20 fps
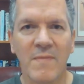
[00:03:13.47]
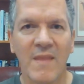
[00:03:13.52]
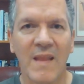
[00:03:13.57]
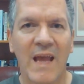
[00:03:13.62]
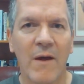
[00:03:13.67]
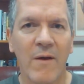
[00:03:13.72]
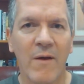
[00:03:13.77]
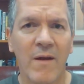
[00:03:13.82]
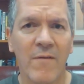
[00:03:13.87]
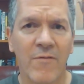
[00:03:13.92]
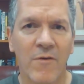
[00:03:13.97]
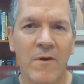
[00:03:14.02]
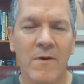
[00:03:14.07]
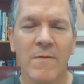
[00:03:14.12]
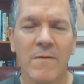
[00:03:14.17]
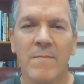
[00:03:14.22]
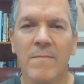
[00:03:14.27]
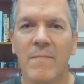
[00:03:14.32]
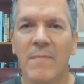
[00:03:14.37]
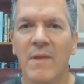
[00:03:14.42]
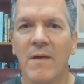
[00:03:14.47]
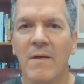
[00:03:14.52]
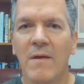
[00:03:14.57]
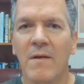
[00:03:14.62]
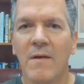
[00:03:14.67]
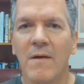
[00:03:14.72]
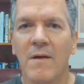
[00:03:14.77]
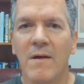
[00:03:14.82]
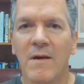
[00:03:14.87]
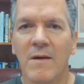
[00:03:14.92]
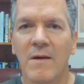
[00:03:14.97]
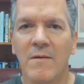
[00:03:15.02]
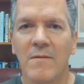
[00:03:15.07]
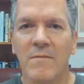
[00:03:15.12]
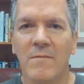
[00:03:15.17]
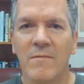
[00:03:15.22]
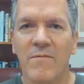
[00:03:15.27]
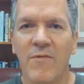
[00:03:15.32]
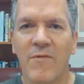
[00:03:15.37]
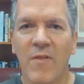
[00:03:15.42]
However,
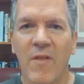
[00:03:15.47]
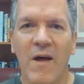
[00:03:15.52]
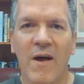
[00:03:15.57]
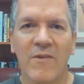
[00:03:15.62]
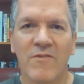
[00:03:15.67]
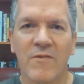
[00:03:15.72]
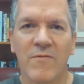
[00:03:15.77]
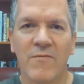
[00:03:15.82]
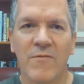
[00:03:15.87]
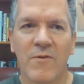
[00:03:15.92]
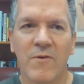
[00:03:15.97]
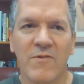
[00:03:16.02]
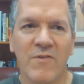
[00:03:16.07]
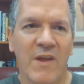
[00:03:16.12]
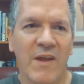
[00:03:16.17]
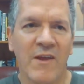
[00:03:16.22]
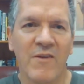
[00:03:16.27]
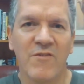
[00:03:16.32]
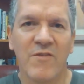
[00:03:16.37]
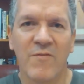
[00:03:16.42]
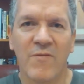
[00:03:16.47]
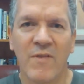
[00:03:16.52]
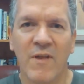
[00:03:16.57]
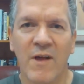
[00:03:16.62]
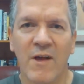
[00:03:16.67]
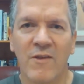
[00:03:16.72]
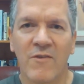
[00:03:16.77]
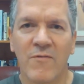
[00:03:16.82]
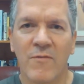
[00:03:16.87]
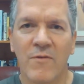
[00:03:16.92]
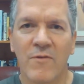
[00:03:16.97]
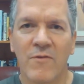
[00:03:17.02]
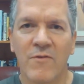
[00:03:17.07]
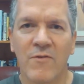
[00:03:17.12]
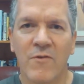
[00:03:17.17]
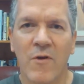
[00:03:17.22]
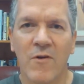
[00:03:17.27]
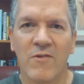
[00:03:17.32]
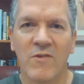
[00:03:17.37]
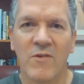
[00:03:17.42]
ancient philosophers
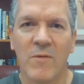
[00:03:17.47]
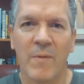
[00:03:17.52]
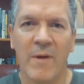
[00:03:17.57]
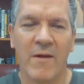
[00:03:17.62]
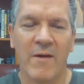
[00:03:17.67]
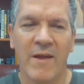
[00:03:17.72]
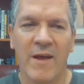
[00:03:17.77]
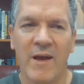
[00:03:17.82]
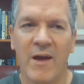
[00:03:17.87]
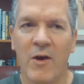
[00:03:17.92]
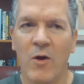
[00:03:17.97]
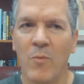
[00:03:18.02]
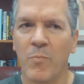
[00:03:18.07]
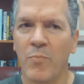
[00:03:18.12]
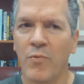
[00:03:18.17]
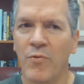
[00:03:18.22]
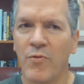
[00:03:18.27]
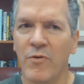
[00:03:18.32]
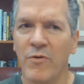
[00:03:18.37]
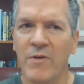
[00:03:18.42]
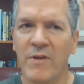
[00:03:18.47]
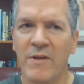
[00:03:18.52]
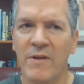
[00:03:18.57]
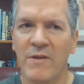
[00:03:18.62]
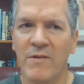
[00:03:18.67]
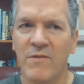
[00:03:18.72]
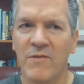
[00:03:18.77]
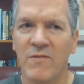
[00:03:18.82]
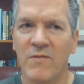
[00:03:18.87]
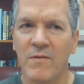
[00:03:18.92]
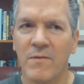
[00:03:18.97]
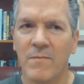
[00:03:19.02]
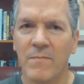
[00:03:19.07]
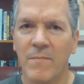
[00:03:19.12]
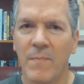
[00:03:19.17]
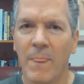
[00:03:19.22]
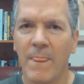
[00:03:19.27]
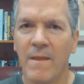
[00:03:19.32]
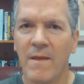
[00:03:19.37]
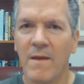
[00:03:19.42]
talked about how prudence
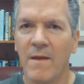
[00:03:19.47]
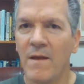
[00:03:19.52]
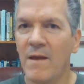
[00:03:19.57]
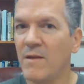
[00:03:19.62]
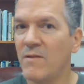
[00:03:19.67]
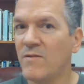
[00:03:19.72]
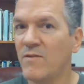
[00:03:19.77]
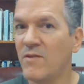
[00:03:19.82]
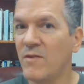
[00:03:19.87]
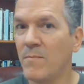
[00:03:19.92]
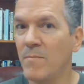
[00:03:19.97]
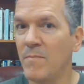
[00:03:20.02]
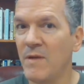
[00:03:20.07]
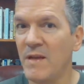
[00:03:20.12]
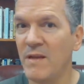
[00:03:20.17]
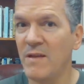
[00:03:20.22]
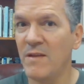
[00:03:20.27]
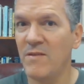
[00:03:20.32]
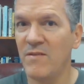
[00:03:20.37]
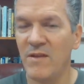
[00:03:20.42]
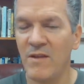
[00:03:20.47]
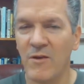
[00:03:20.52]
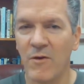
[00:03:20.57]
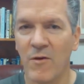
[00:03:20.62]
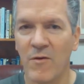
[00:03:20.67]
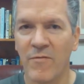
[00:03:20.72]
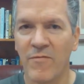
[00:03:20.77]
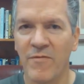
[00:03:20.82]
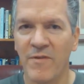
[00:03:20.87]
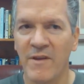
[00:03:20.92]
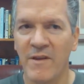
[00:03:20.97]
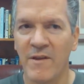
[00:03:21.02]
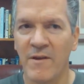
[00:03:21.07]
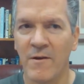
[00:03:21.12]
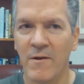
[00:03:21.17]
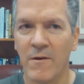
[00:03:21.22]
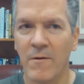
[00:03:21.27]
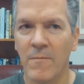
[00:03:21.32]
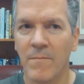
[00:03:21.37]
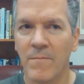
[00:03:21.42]
and timidity or
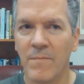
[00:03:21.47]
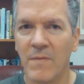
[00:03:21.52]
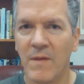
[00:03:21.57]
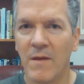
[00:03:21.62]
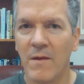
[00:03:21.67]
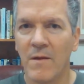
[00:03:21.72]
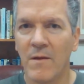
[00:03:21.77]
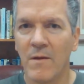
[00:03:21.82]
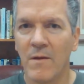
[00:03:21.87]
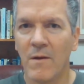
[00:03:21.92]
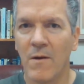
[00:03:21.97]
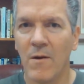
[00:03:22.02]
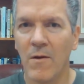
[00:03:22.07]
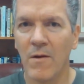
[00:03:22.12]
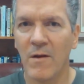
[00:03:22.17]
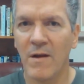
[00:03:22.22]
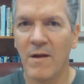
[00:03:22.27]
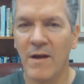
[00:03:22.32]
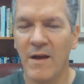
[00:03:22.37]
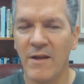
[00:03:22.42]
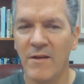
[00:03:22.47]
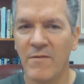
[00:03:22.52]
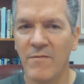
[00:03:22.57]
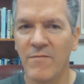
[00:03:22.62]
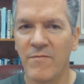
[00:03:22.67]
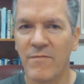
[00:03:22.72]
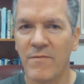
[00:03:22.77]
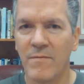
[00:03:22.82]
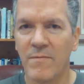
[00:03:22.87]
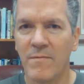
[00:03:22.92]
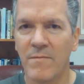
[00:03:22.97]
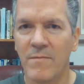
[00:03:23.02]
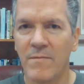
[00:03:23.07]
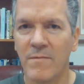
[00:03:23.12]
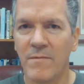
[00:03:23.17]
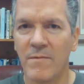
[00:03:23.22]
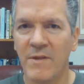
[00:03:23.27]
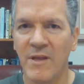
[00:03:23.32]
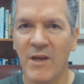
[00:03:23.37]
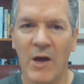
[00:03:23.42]
fear are kind of
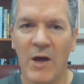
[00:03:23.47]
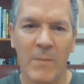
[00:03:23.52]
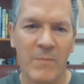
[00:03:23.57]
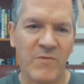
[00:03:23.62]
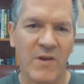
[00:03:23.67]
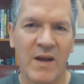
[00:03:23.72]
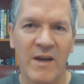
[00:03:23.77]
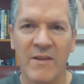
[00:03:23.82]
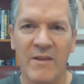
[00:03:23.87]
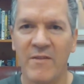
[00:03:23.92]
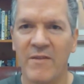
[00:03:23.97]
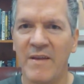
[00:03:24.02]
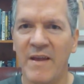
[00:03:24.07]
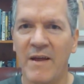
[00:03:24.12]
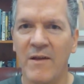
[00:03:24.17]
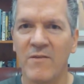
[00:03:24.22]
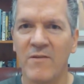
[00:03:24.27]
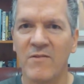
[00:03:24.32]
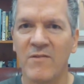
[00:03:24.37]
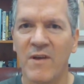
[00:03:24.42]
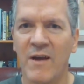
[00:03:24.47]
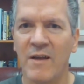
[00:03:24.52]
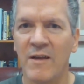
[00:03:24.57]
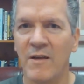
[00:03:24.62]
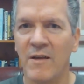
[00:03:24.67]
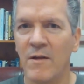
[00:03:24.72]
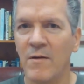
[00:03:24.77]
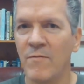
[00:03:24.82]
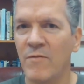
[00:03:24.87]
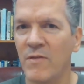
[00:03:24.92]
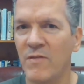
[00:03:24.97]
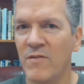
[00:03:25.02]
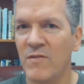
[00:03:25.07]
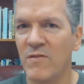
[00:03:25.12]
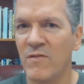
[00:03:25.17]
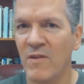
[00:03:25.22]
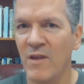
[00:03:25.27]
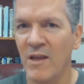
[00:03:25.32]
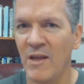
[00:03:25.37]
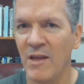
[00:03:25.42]
the upside and the downside of the
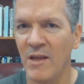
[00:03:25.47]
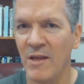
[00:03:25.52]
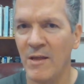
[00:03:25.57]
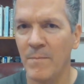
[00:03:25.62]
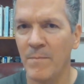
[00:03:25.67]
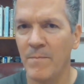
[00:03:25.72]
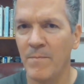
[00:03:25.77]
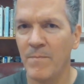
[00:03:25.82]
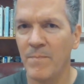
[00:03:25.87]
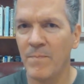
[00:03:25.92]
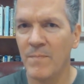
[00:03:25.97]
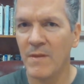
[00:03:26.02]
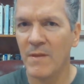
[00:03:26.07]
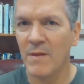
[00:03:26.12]
same